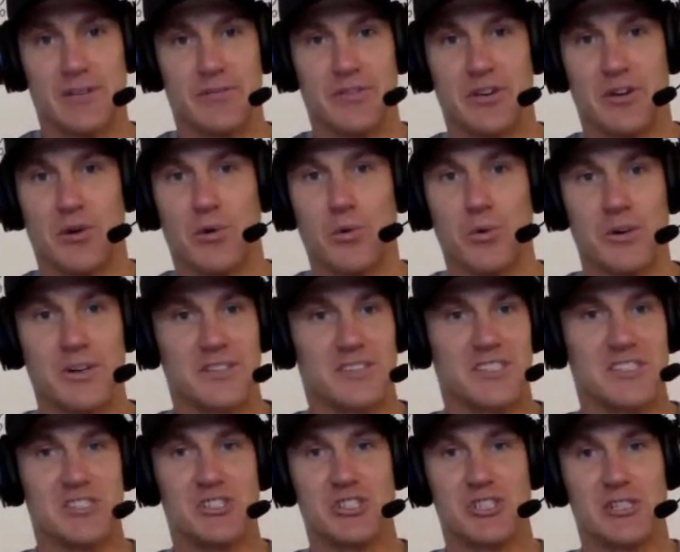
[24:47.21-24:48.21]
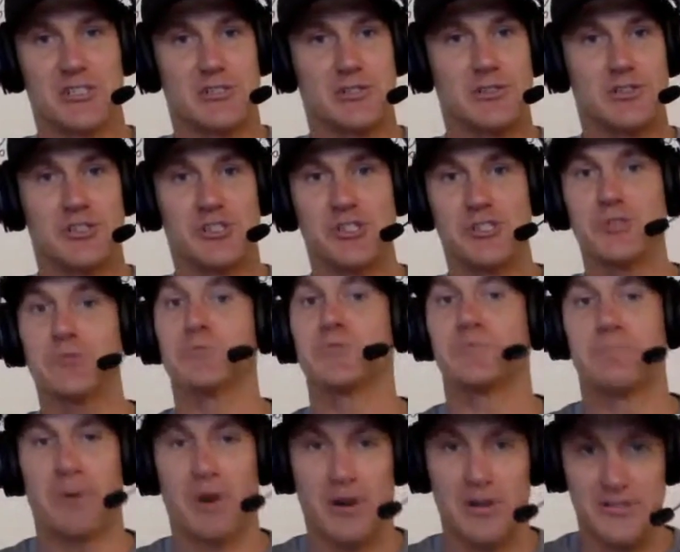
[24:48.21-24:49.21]
of the court to just
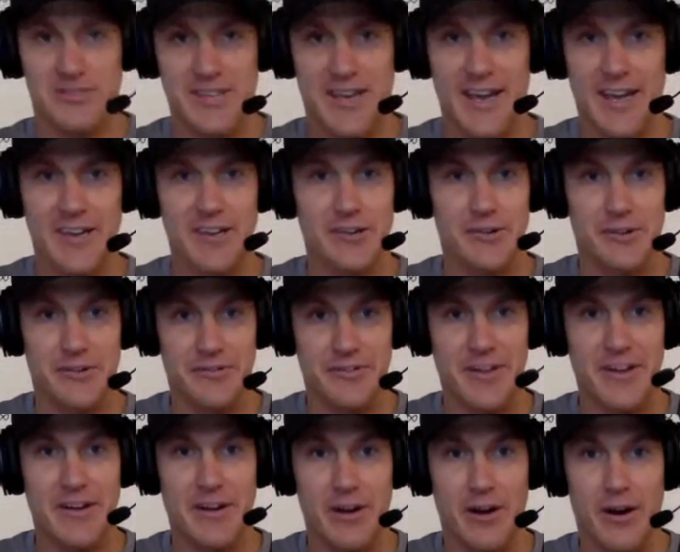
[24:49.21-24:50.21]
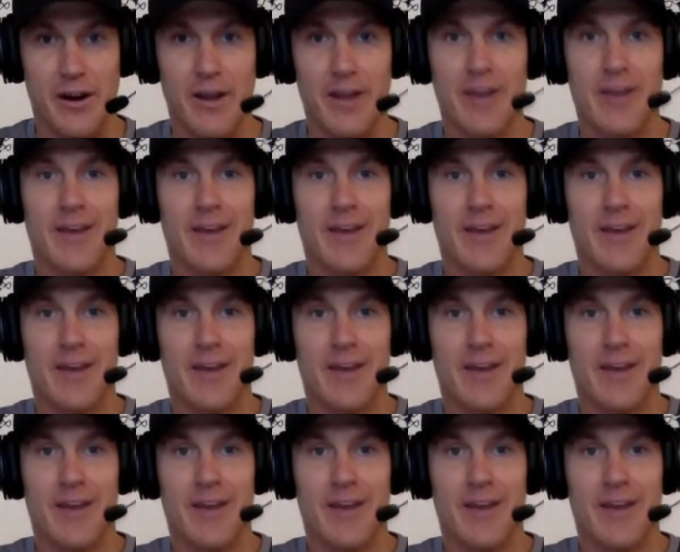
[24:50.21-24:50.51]
juice balls at your defender.